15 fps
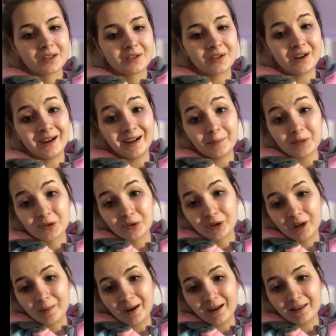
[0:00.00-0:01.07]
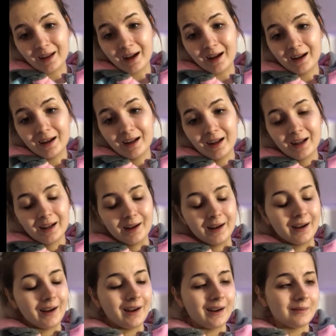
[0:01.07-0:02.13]
So I am sorry about that.
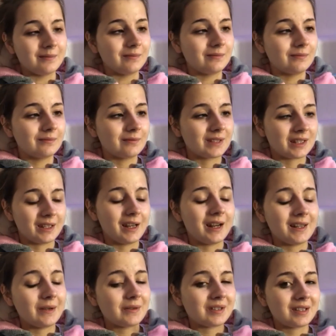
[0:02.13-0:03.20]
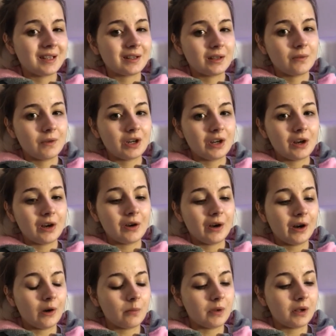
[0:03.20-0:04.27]
So yeah, that was the end of the video.
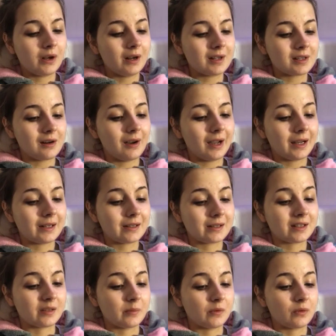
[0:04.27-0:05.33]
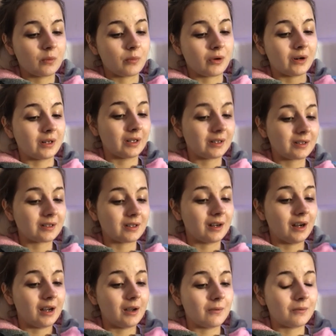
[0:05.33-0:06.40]
I hope you guys liked some of the products
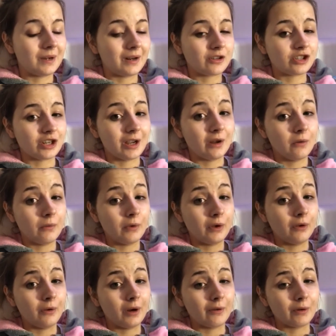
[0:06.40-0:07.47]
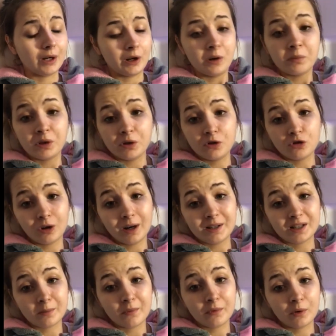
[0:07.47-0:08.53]
that I have now shared with you. I really hope you do
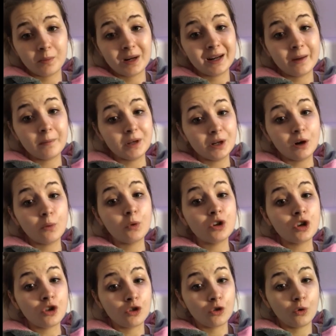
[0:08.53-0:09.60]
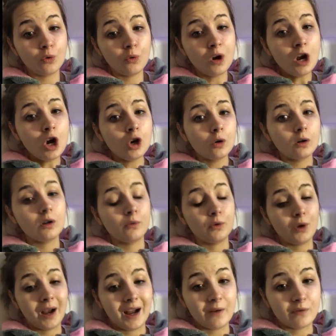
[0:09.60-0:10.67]
try some of them and let me know what you thought. Or
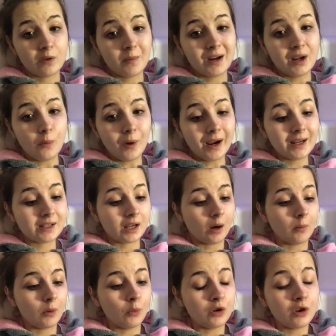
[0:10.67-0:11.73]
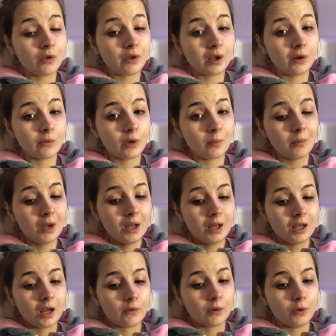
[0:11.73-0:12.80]
if you have them anyway, tell me what you think of them.
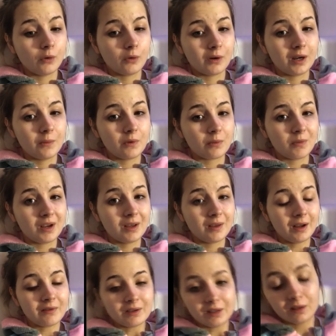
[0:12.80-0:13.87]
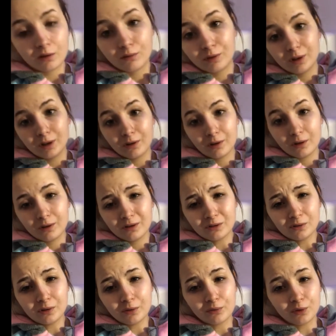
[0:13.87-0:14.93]
If you agree with me that I think they're really
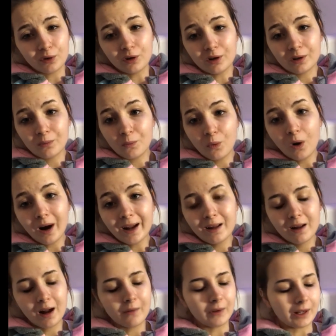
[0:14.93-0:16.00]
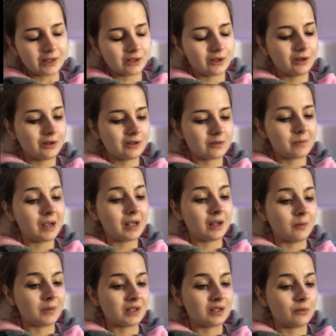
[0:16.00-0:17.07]
good, or if not, and why. I think it's good because
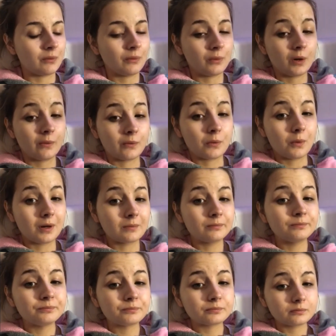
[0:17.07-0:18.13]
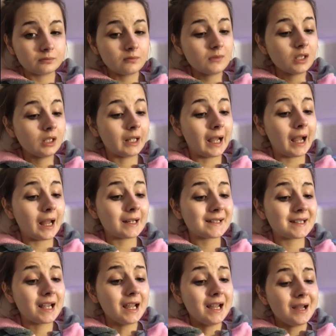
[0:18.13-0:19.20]
makeup is different for everyone.
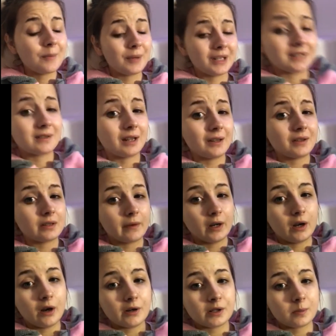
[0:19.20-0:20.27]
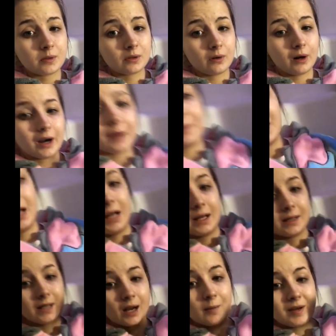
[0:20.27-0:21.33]
And please like this video, subscribe,
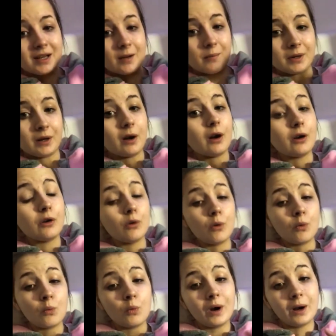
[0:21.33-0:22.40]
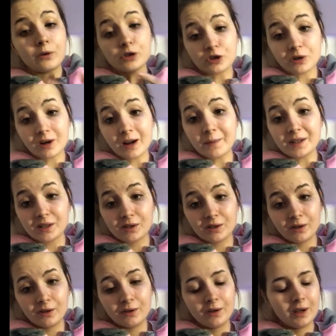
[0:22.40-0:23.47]
tell me down below what else you'd like me to
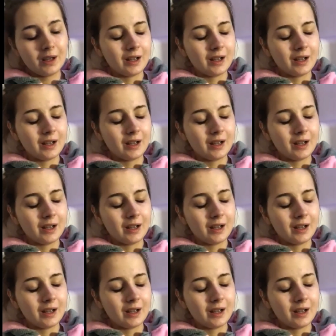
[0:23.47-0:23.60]
do.